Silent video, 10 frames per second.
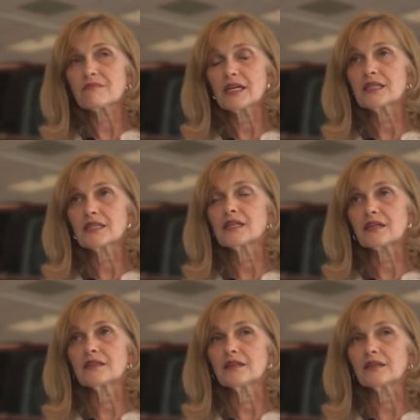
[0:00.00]
I
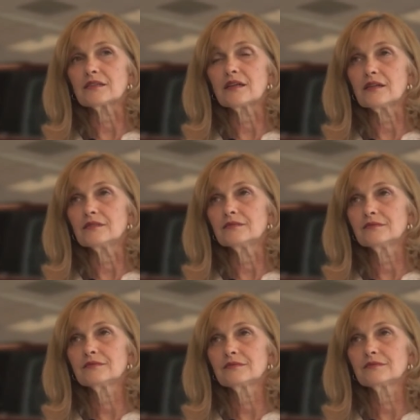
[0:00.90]
think that uh,
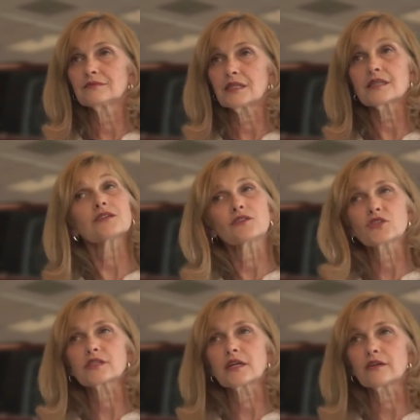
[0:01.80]
I think he'll
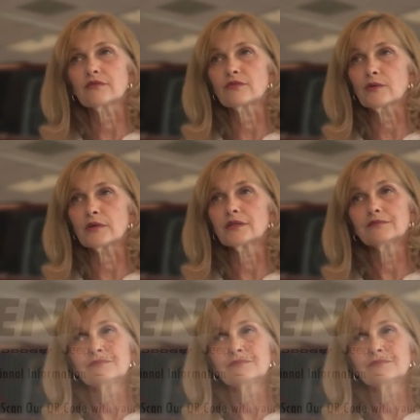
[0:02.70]
just carry it forward.